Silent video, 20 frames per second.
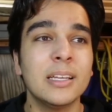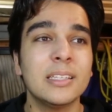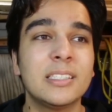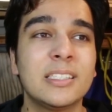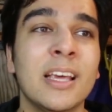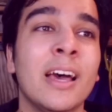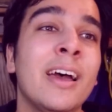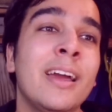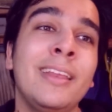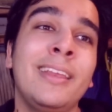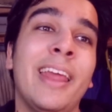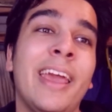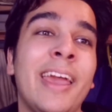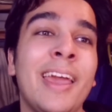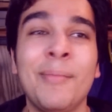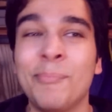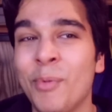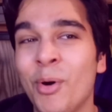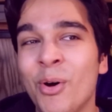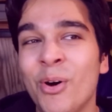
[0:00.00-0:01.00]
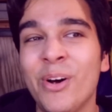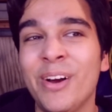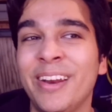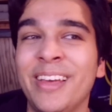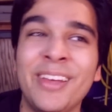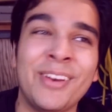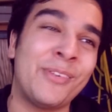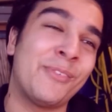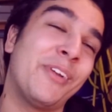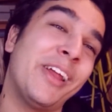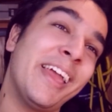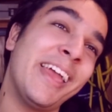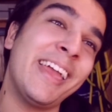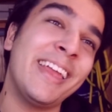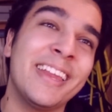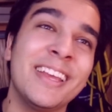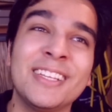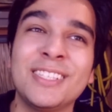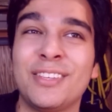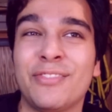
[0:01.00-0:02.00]
Sunday morning
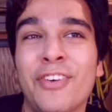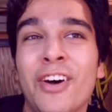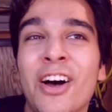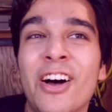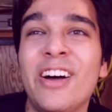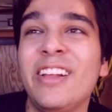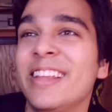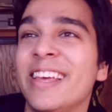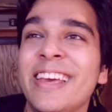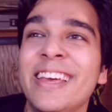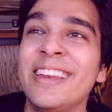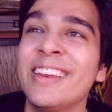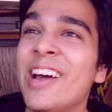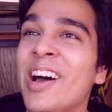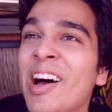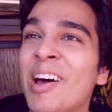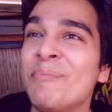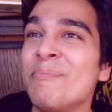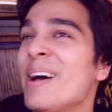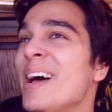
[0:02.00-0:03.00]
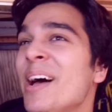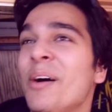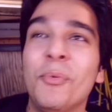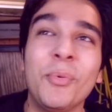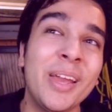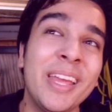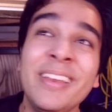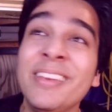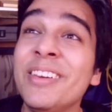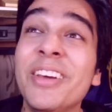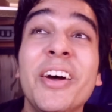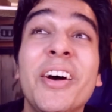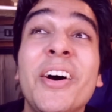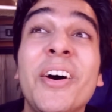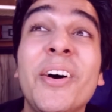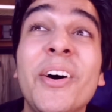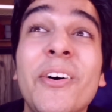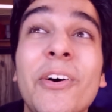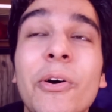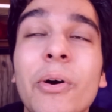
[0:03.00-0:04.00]
rain is falling on my
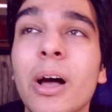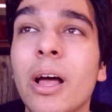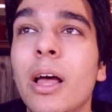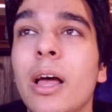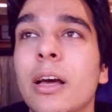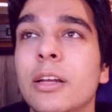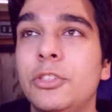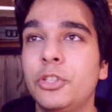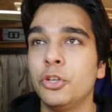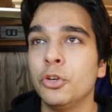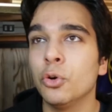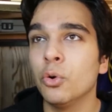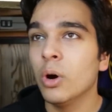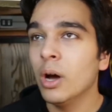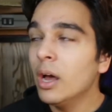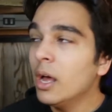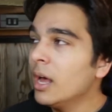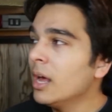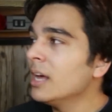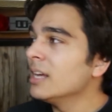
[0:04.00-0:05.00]
window to